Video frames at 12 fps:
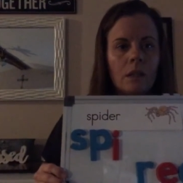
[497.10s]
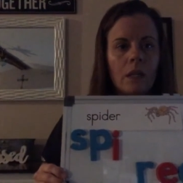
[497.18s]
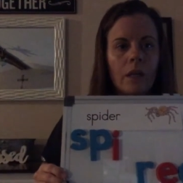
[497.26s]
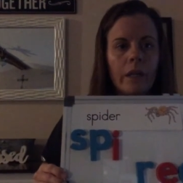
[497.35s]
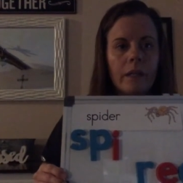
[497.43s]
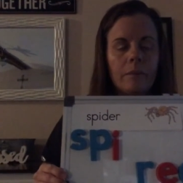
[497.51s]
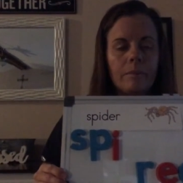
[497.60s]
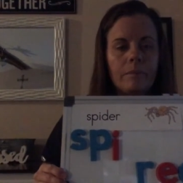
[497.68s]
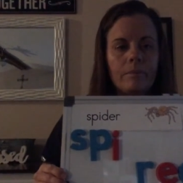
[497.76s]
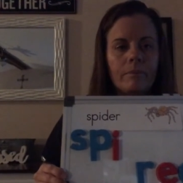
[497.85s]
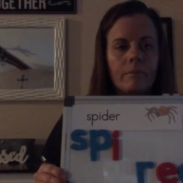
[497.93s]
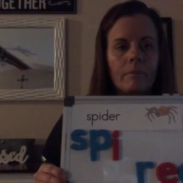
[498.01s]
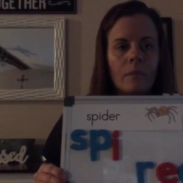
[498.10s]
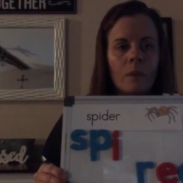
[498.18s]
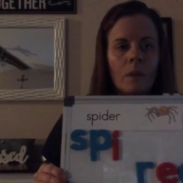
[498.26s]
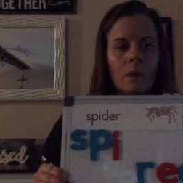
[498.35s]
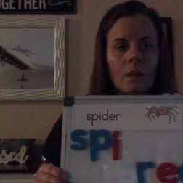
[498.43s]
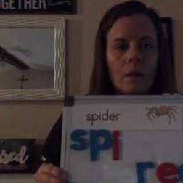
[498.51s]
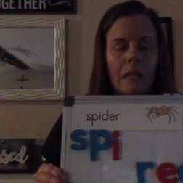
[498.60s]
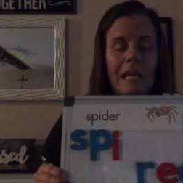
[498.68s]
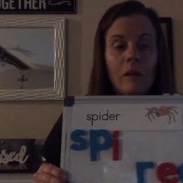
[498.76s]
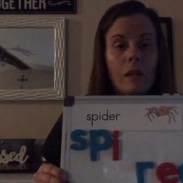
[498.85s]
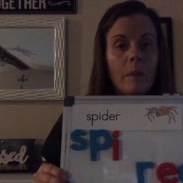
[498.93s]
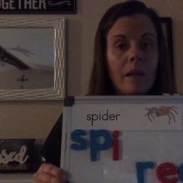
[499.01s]
All right.
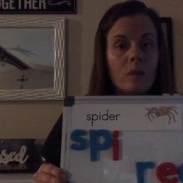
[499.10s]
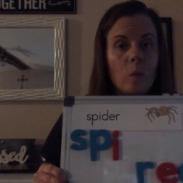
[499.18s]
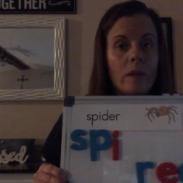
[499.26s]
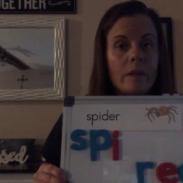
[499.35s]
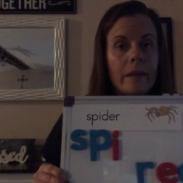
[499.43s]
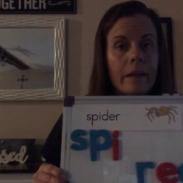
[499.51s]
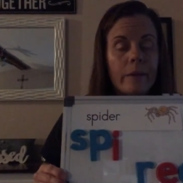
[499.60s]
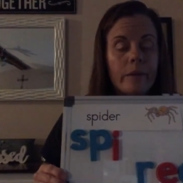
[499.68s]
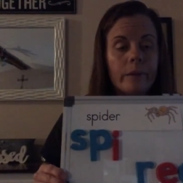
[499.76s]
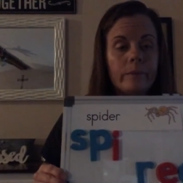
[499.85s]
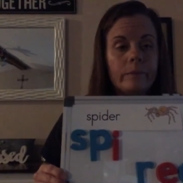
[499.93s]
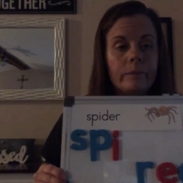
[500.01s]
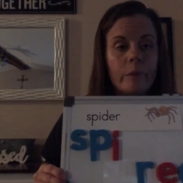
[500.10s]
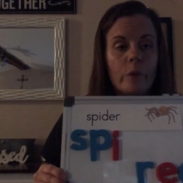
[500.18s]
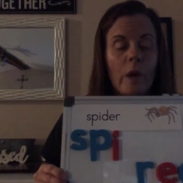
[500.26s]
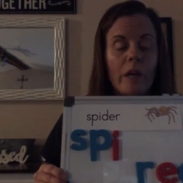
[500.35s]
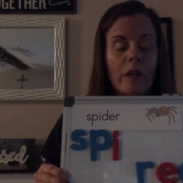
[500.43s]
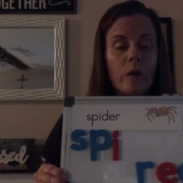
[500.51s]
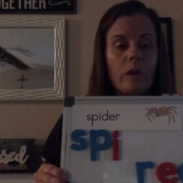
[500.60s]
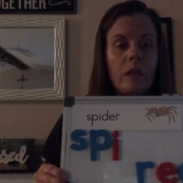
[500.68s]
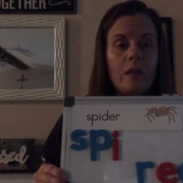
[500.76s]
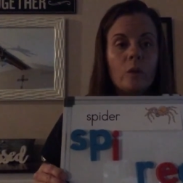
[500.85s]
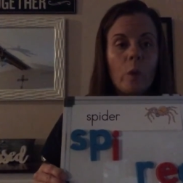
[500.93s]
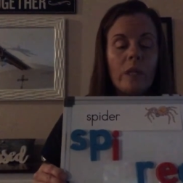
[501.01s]
He only makes one sound, so I know that
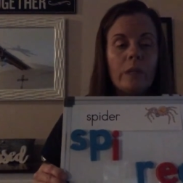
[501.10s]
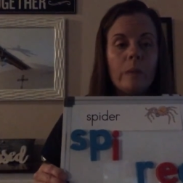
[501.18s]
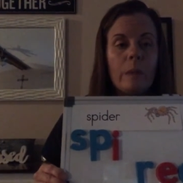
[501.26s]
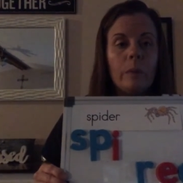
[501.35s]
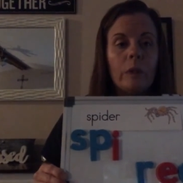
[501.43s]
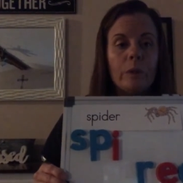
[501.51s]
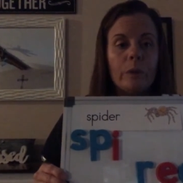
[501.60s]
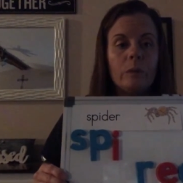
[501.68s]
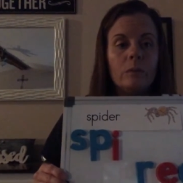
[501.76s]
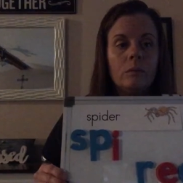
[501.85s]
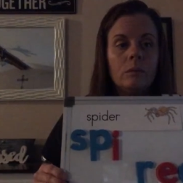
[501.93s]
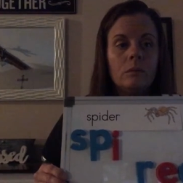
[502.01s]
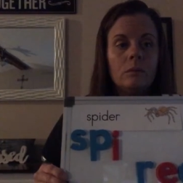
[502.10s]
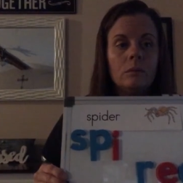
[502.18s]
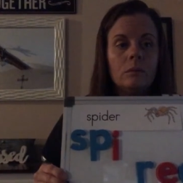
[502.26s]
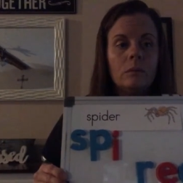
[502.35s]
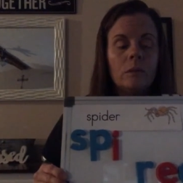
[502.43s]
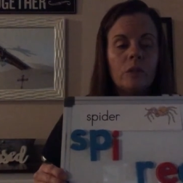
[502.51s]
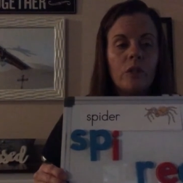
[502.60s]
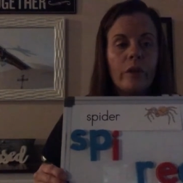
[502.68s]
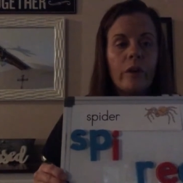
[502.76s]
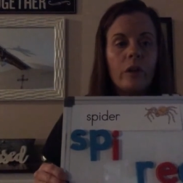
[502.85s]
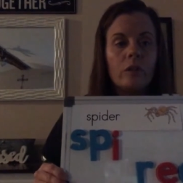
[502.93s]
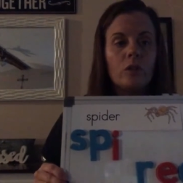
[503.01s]
he's going to be blue. So
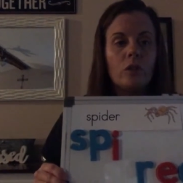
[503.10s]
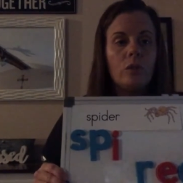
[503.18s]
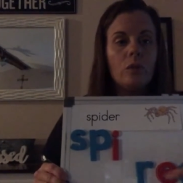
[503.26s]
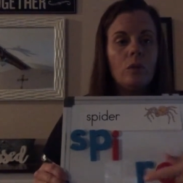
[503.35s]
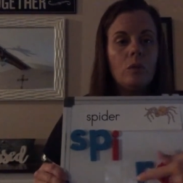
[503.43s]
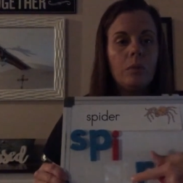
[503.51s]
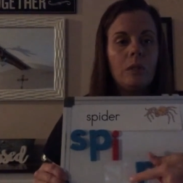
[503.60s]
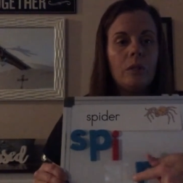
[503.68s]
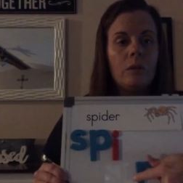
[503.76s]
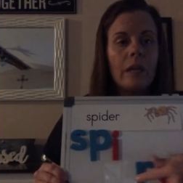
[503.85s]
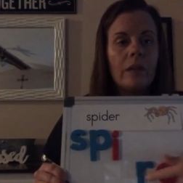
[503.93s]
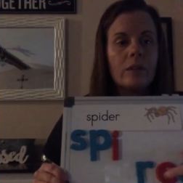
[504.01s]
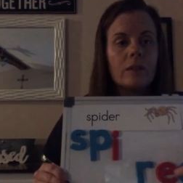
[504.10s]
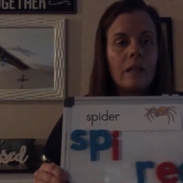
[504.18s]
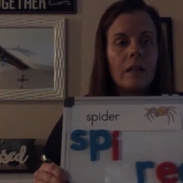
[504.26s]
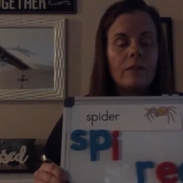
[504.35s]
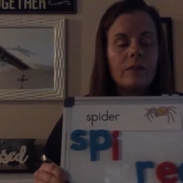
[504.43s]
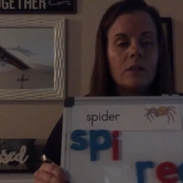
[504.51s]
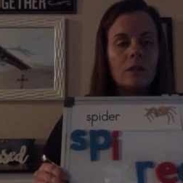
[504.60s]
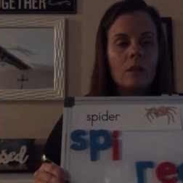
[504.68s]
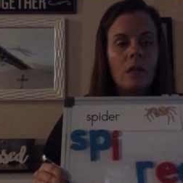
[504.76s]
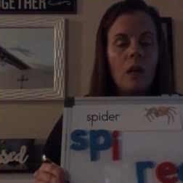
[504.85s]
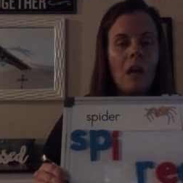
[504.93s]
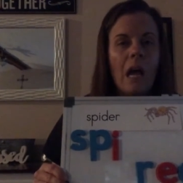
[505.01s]
there are two blue letters left.
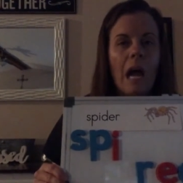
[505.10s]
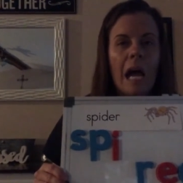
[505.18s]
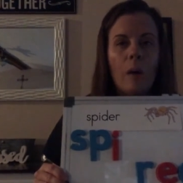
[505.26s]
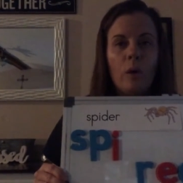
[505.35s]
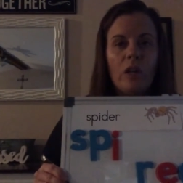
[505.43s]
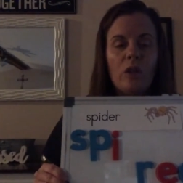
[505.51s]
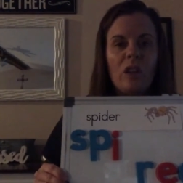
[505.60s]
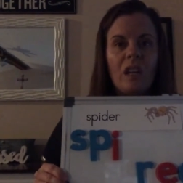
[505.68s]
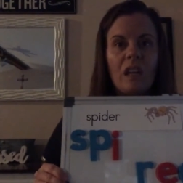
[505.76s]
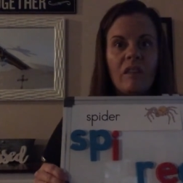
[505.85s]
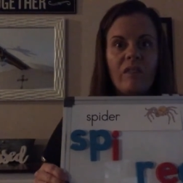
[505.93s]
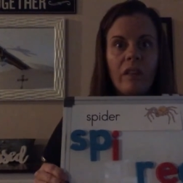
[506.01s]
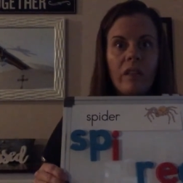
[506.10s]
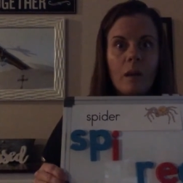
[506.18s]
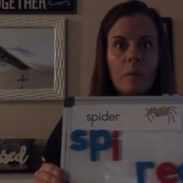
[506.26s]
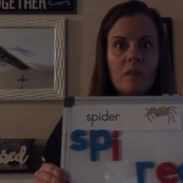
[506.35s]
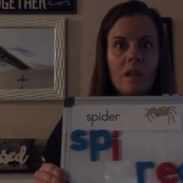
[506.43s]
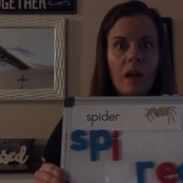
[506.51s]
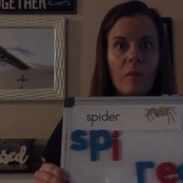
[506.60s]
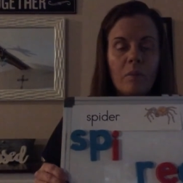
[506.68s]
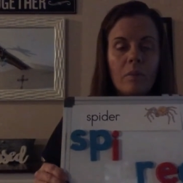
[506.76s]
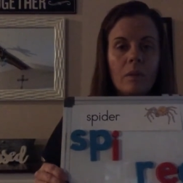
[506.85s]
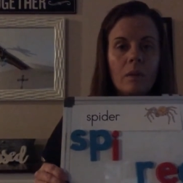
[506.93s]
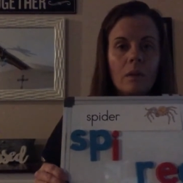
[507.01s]
I want you to give a thumbs up
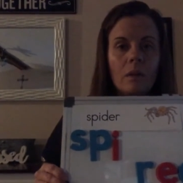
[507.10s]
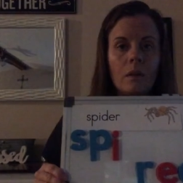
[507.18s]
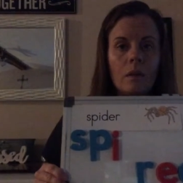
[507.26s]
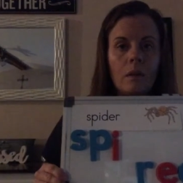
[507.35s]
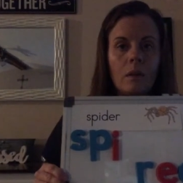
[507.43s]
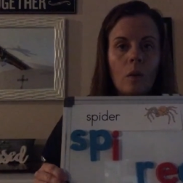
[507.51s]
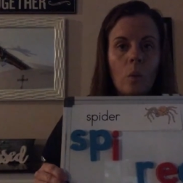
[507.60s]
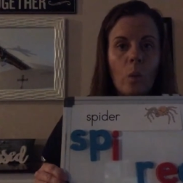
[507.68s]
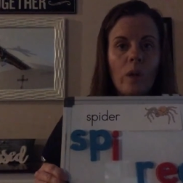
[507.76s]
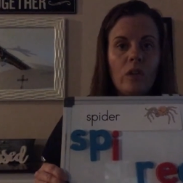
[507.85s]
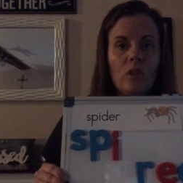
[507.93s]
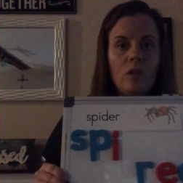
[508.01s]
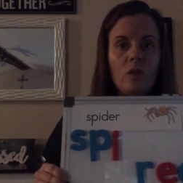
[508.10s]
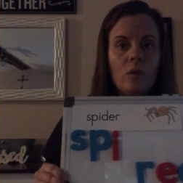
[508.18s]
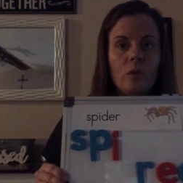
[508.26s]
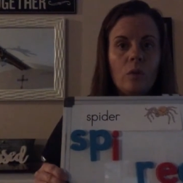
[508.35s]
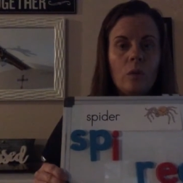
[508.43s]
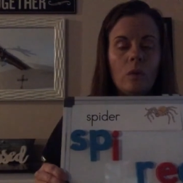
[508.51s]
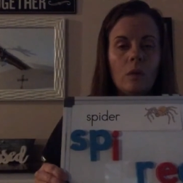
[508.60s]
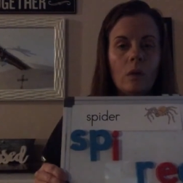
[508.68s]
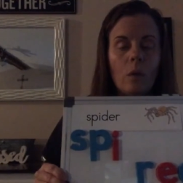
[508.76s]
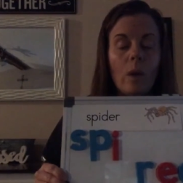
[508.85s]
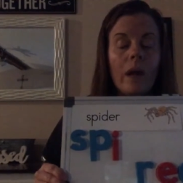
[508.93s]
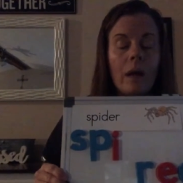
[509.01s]
when
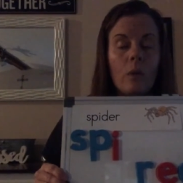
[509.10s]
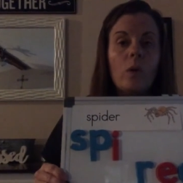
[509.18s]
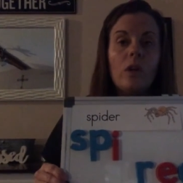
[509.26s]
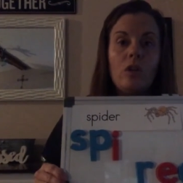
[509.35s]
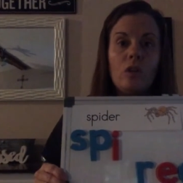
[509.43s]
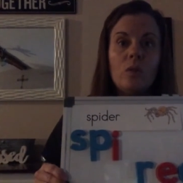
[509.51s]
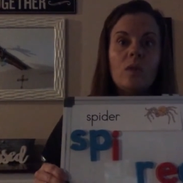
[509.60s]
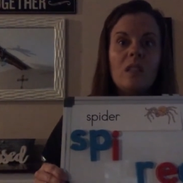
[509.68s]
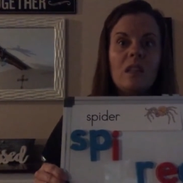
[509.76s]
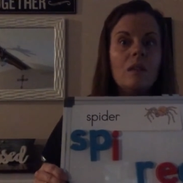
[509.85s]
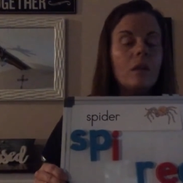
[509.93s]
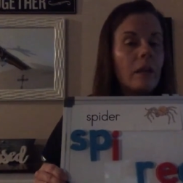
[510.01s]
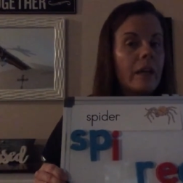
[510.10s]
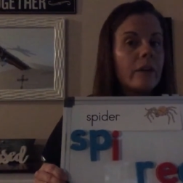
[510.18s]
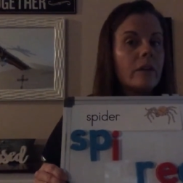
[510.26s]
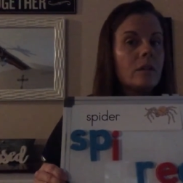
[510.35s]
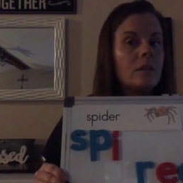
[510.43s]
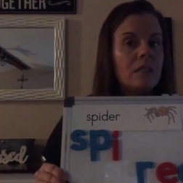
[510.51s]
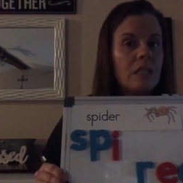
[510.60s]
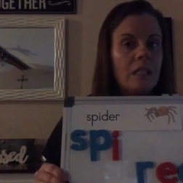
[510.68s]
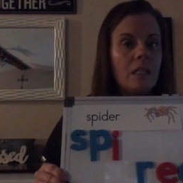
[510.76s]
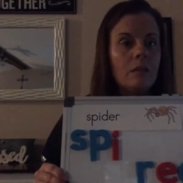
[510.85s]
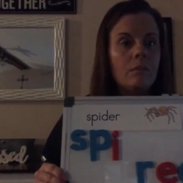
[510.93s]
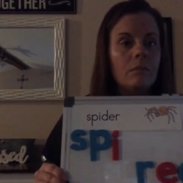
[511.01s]
you see the letter
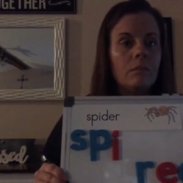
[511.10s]
D.